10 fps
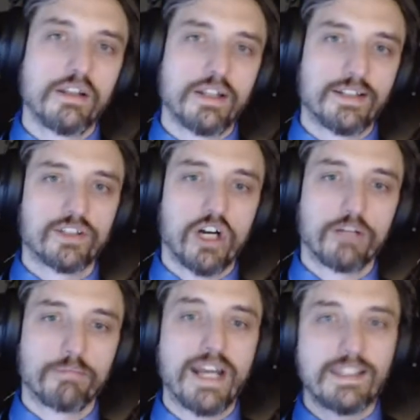This is
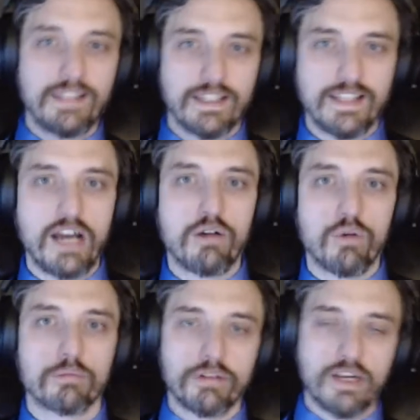called buying discount
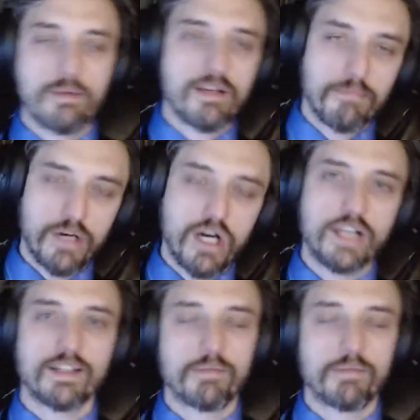or premium bonds.